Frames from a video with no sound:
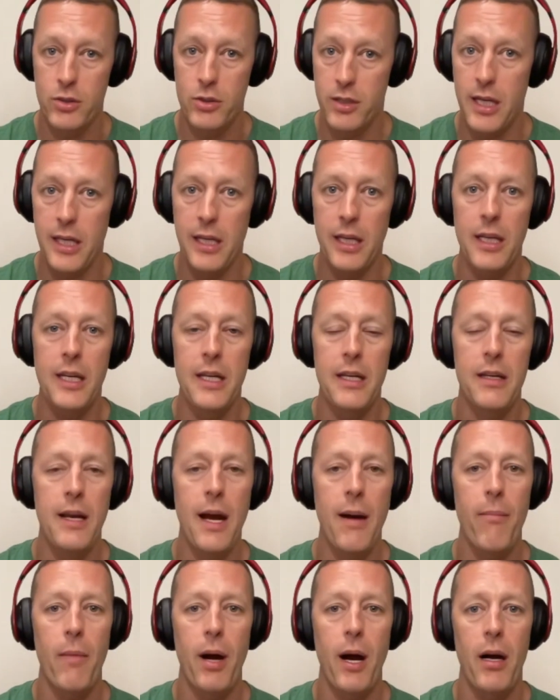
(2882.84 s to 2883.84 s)
thinking he,
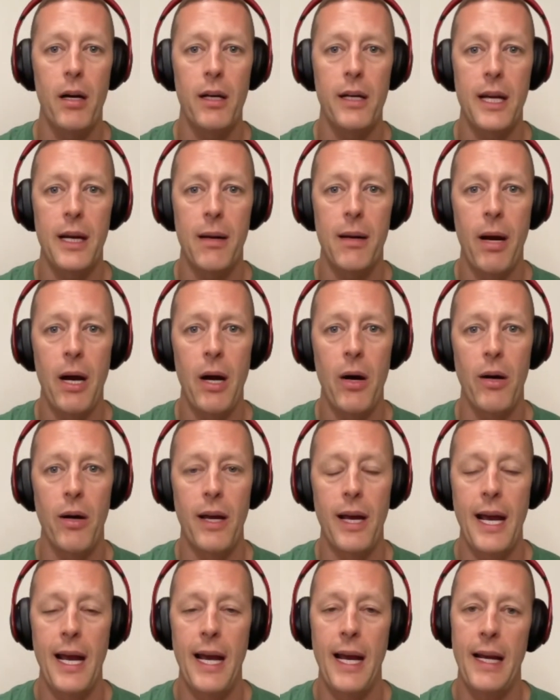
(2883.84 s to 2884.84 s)
yep, I'll get him out,
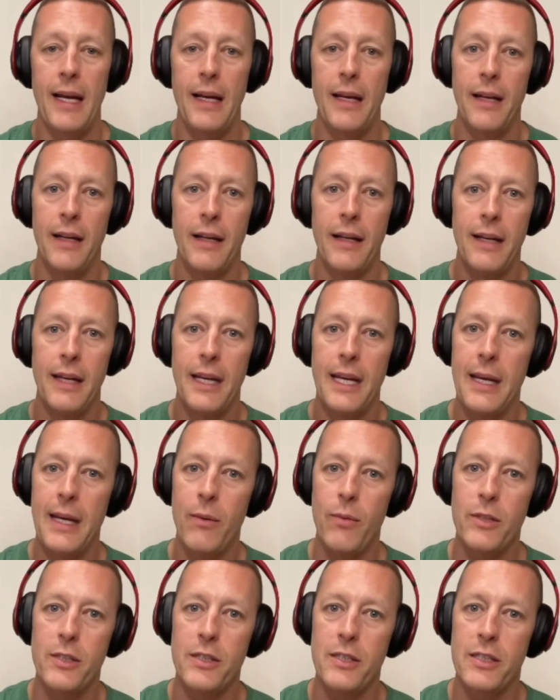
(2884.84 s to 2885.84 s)
and
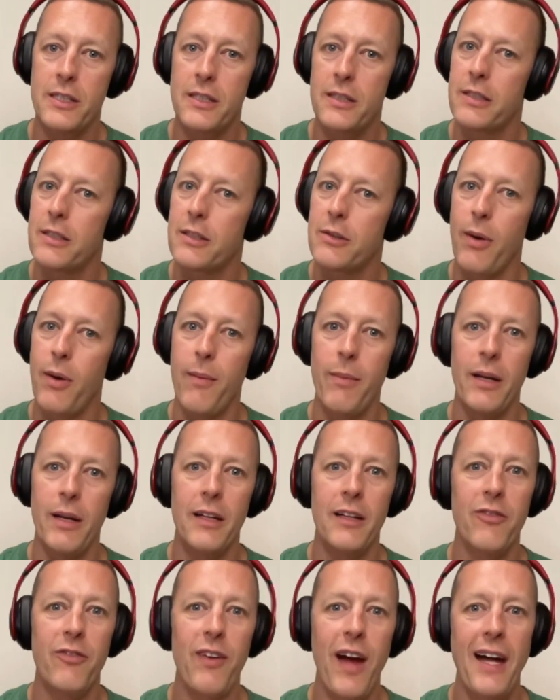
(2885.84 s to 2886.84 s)
he was swimming
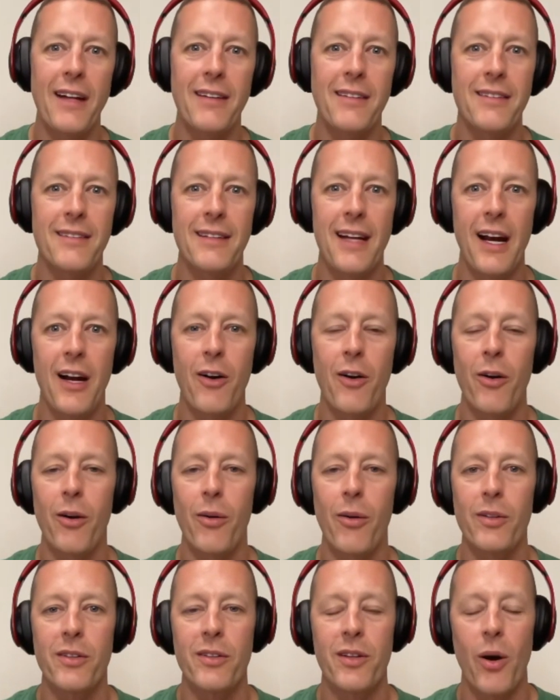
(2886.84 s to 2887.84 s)
as fast as that
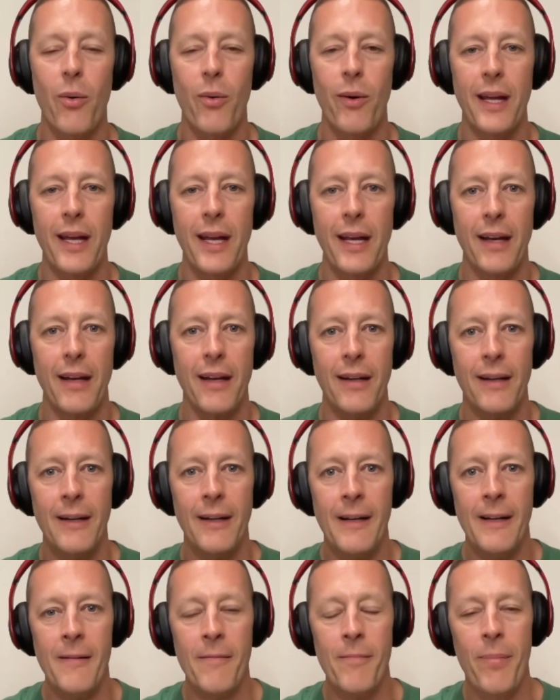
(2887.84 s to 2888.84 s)
current was going in
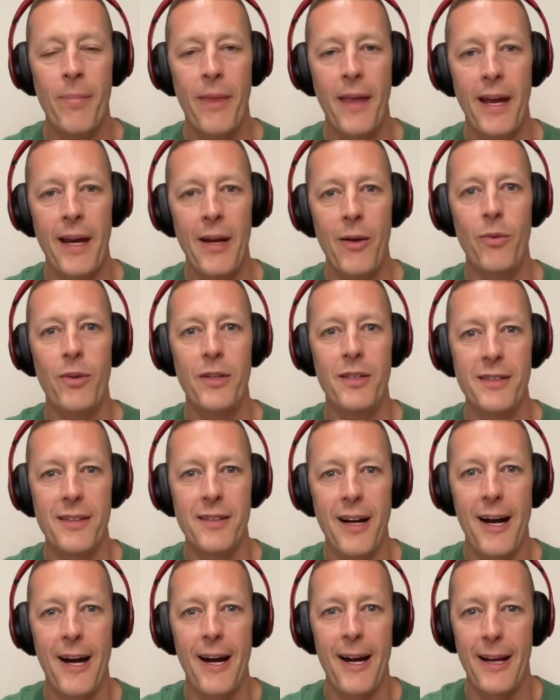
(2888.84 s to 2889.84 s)
and it was
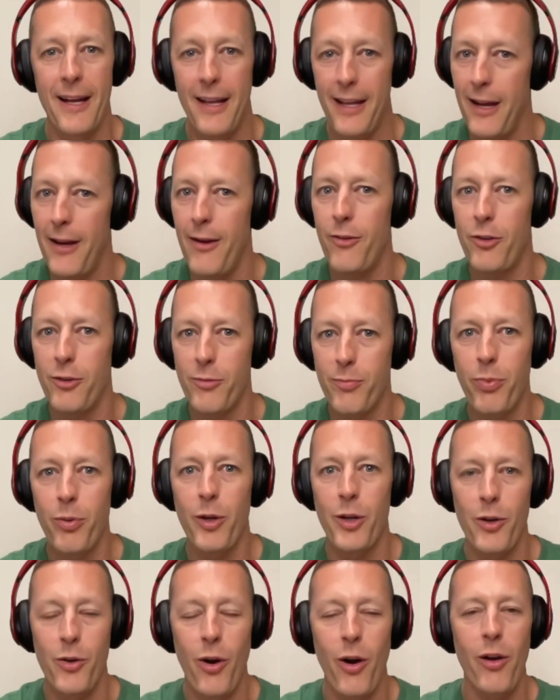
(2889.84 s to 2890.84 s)
uh it was
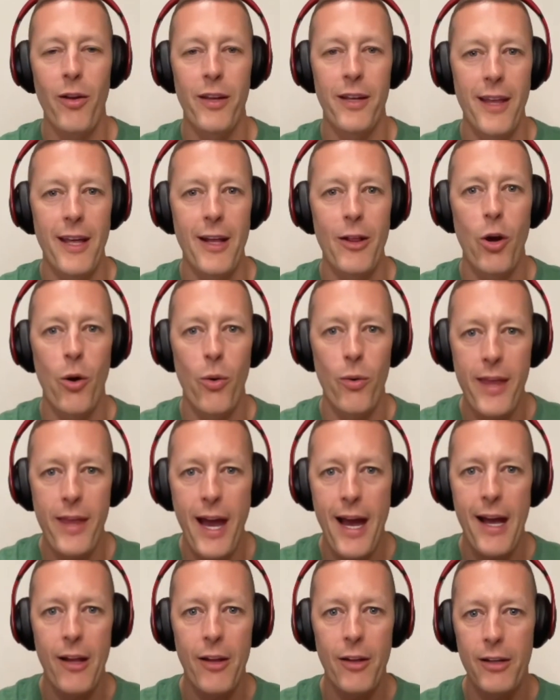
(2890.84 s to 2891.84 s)
pretty gnarly. They lowered
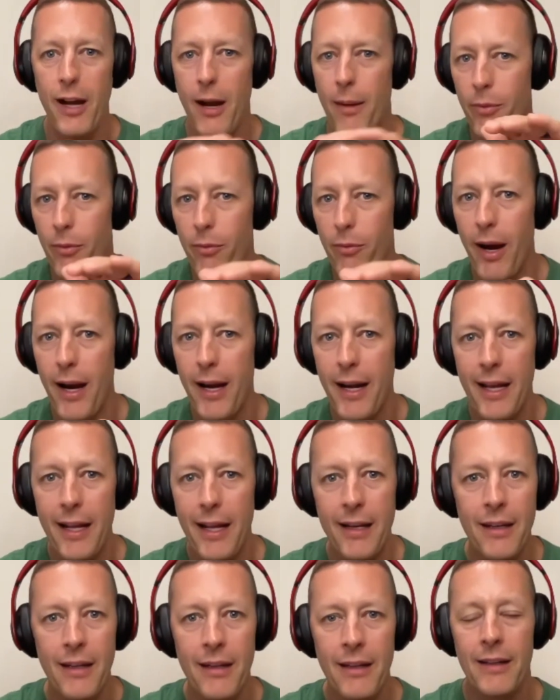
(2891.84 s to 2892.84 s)
that helicopter right
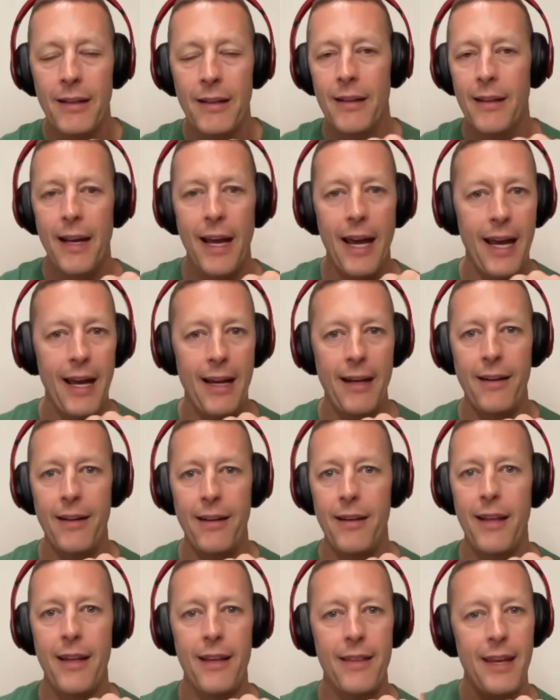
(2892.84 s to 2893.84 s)
in,
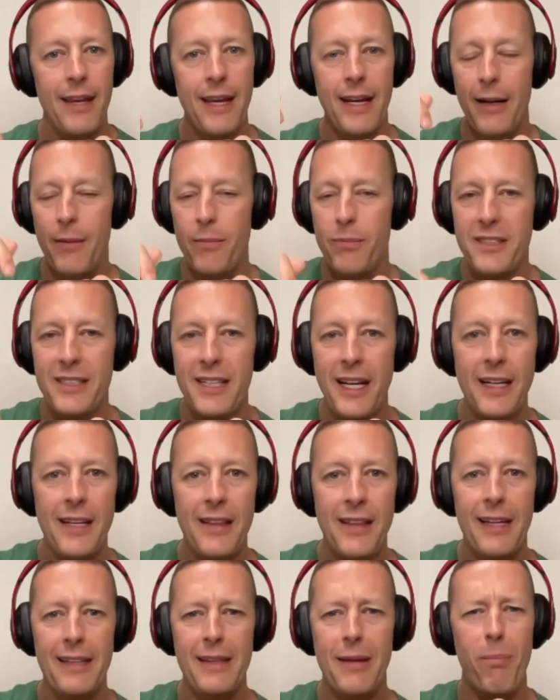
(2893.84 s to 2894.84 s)
and and they ended up
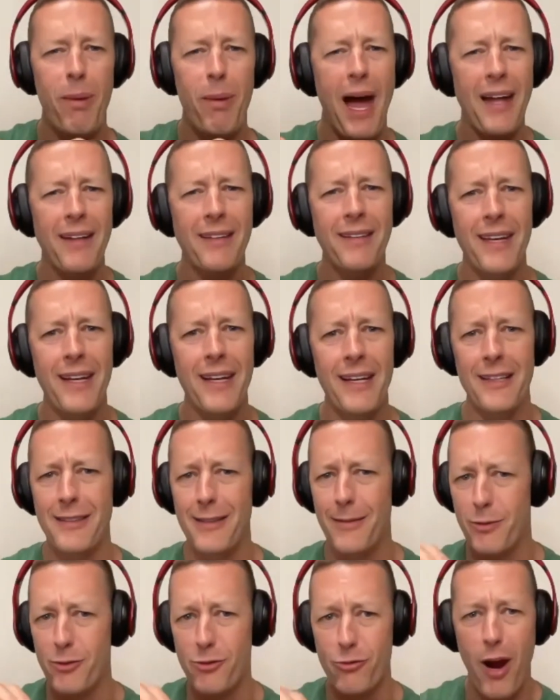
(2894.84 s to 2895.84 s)
sending like the basket and
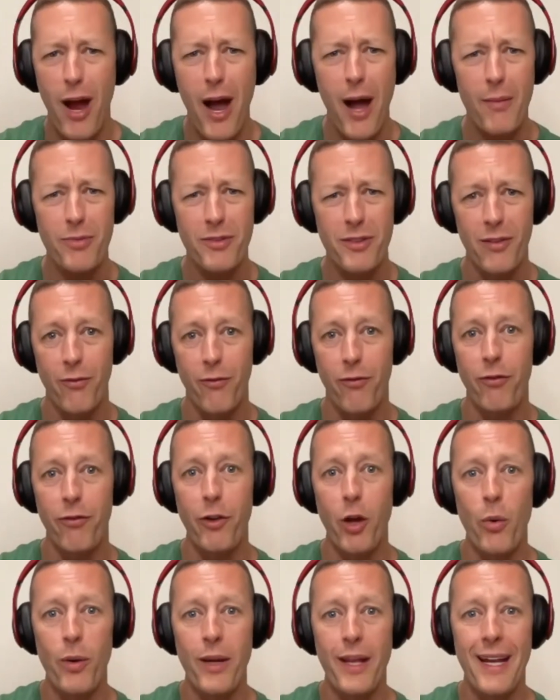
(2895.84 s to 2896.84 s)
some straps to
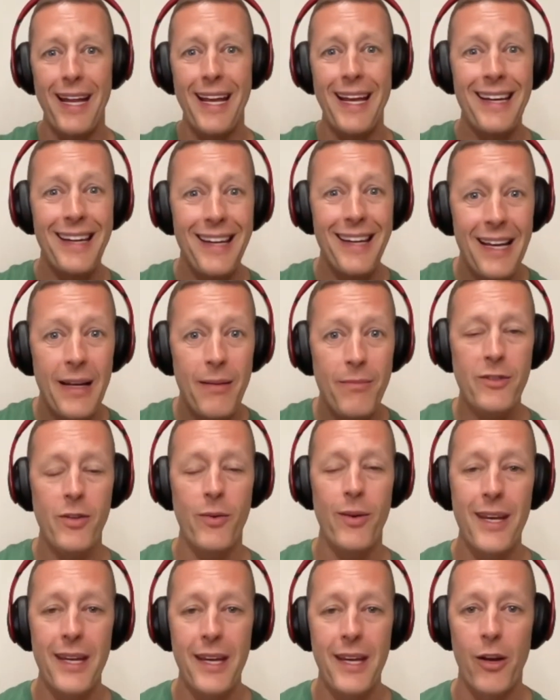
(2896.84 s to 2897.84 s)
float it into him
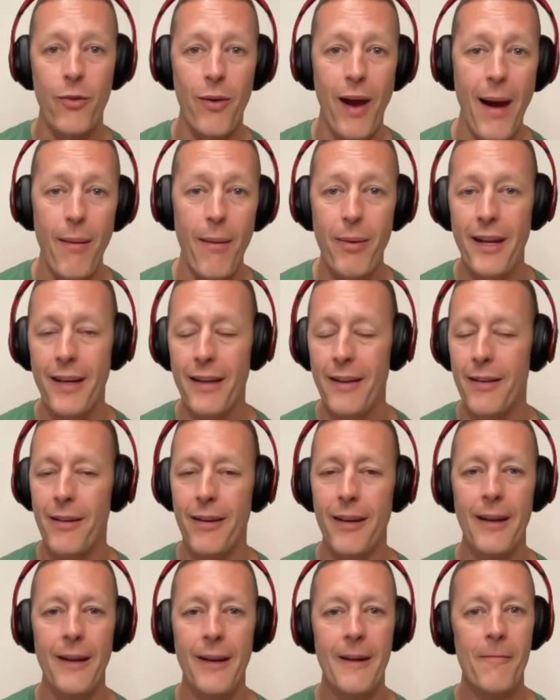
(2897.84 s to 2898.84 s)
so he could grab it
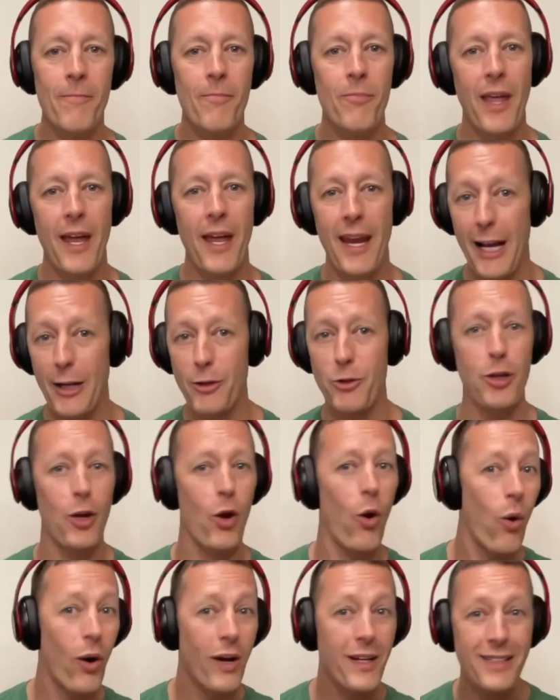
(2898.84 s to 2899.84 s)
and and actually
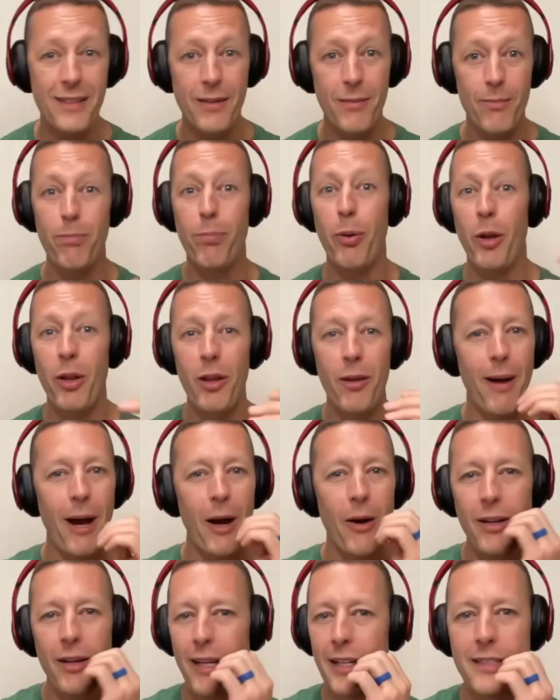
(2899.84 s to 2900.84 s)
yes. hoist and pull him
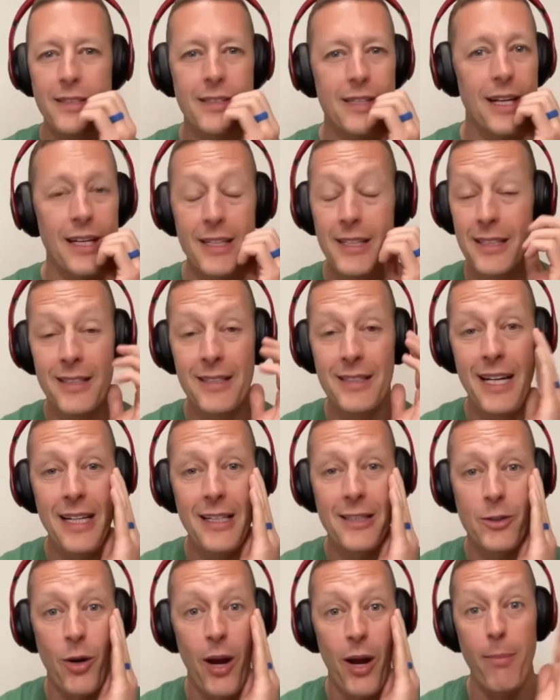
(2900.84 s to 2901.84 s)
out. It's
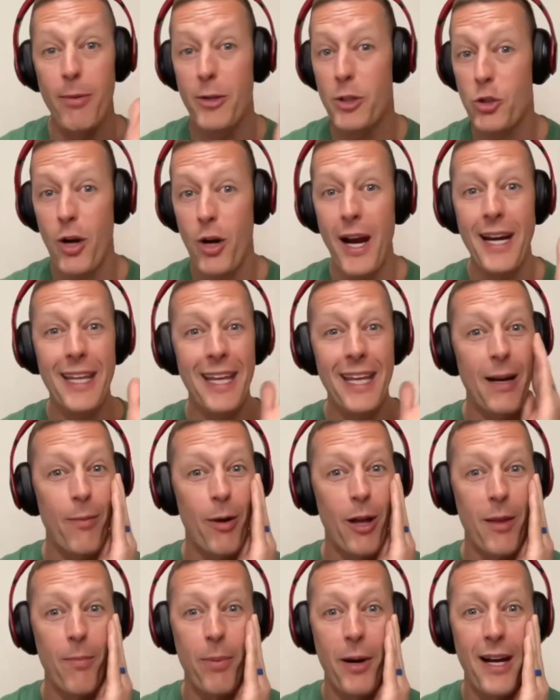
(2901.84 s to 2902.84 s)
insane, sir. I've been trying to get
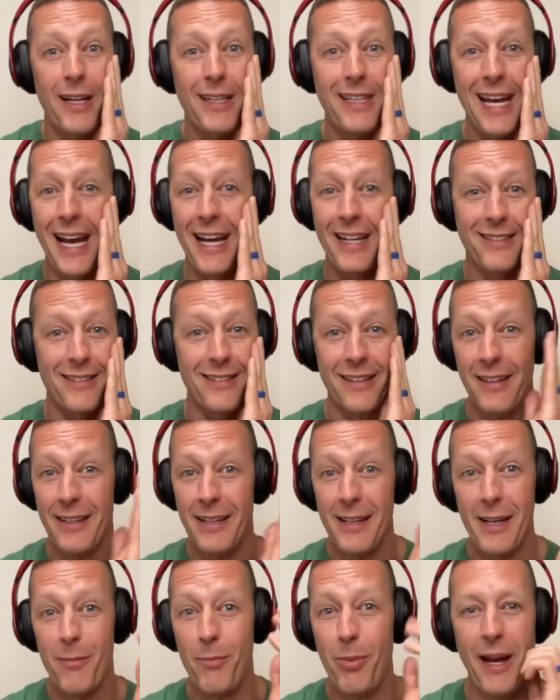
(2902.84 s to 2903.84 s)
him on the podcast,
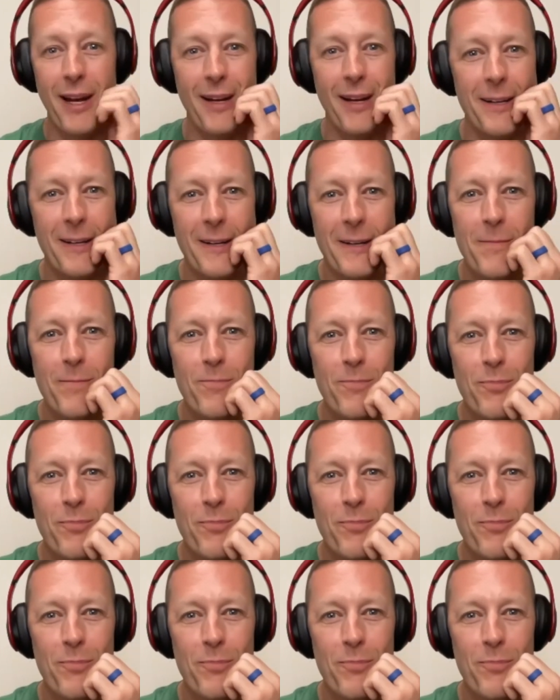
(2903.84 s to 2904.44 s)
but yes,